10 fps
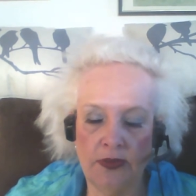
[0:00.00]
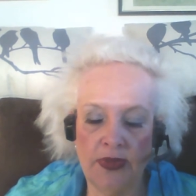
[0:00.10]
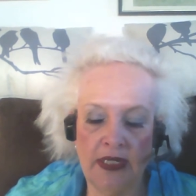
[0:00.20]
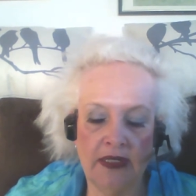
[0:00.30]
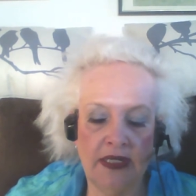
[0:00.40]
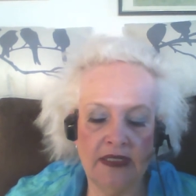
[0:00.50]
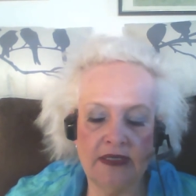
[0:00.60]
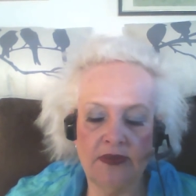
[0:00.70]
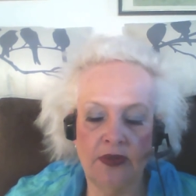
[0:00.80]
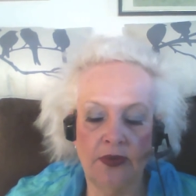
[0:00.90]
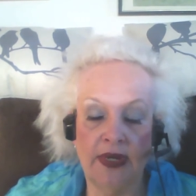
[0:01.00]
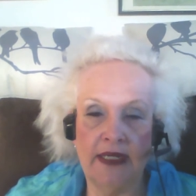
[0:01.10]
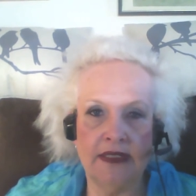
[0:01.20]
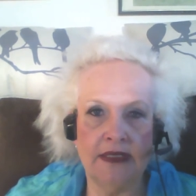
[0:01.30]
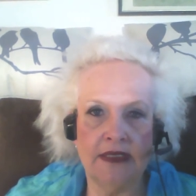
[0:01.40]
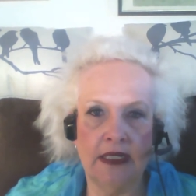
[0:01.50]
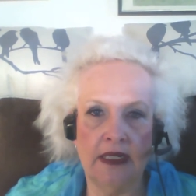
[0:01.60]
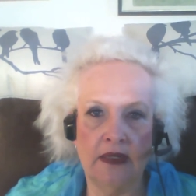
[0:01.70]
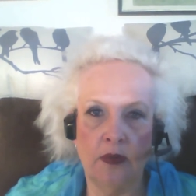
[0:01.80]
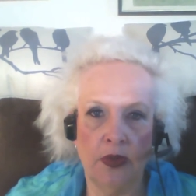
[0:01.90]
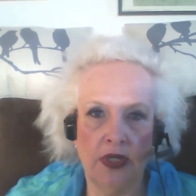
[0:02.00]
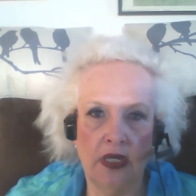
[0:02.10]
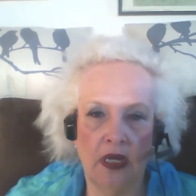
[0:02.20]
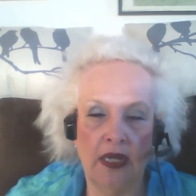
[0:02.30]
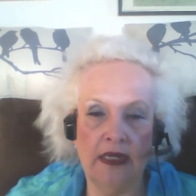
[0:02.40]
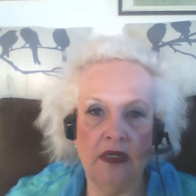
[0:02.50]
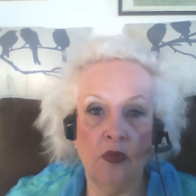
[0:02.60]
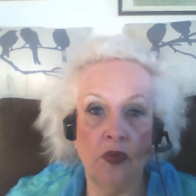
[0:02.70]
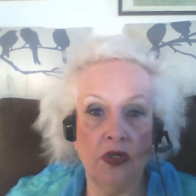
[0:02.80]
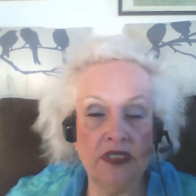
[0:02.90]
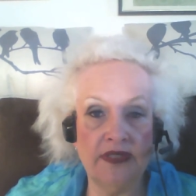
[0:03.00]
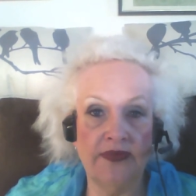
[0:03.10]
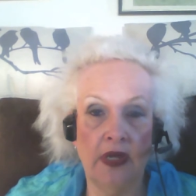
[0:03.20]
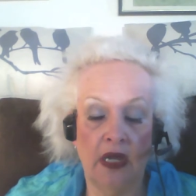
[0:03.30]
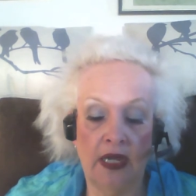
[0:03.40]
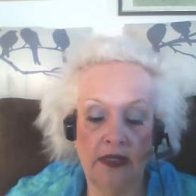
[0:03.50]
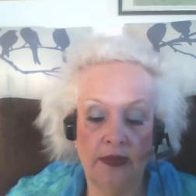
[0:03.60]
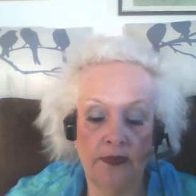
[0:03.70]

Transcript: but it's great to study the Word of God and the words of God.